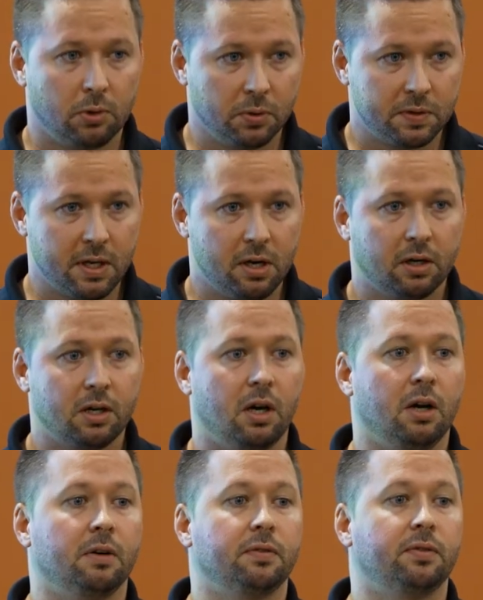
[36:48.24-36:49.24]
rotator
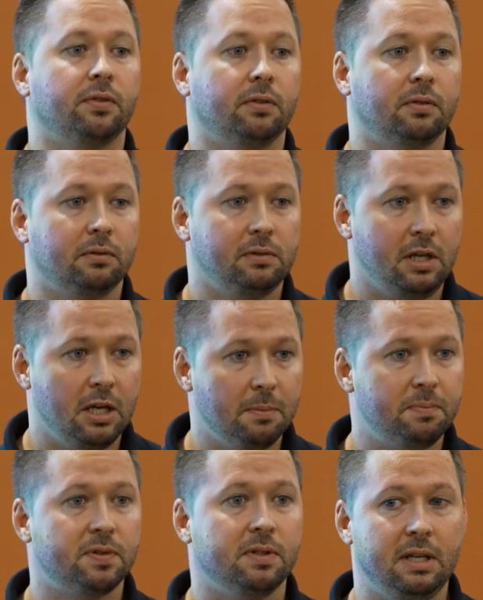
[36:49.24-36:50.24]
cuffs,
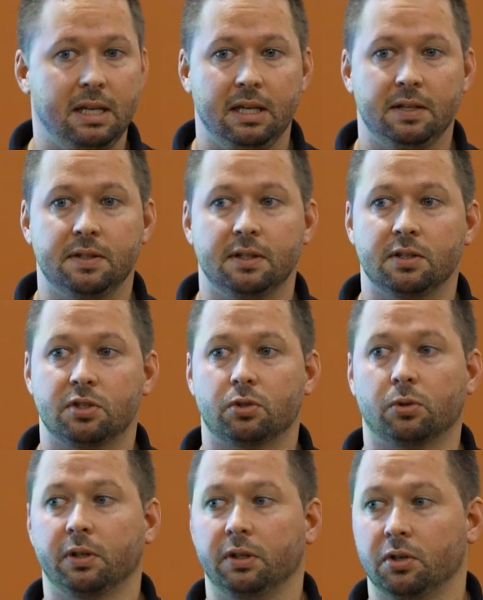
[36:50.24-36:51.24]
hips, knees, and
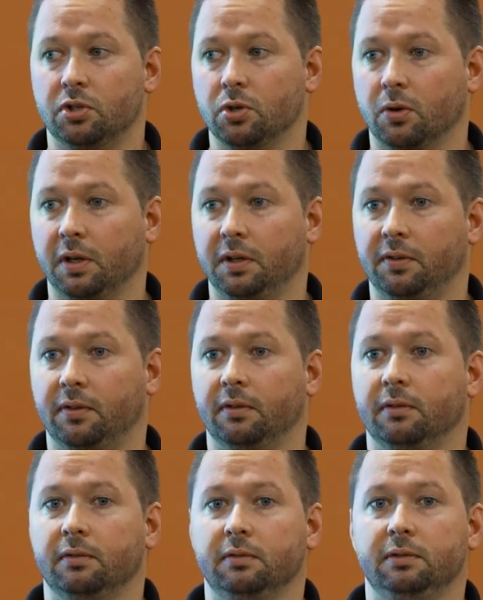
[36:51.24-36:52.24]
destroying their
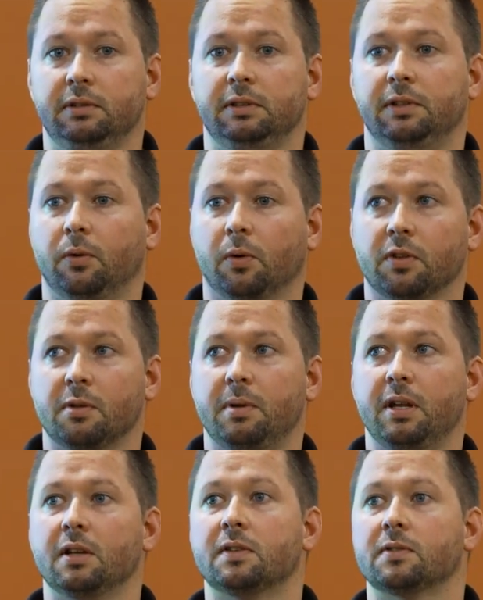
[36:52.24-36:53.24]
joints. An
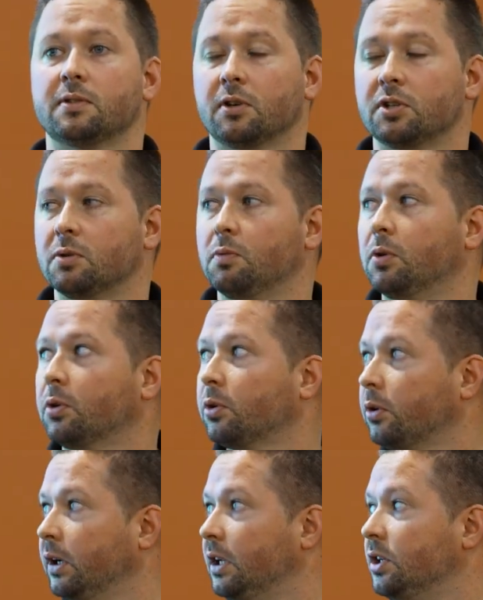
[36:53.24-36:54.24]
orthopedic surgeon will
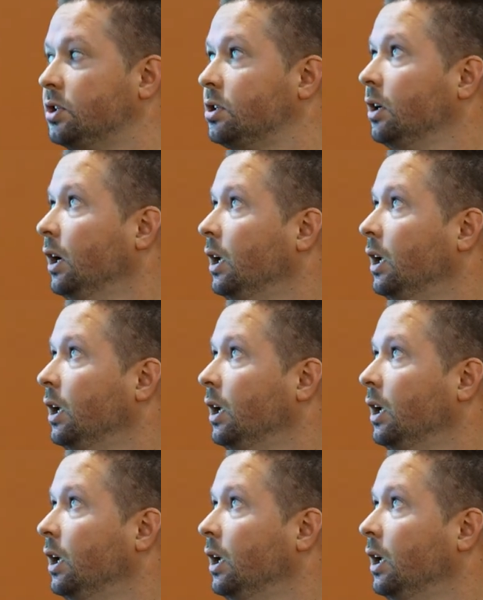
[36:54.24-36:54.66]
cringe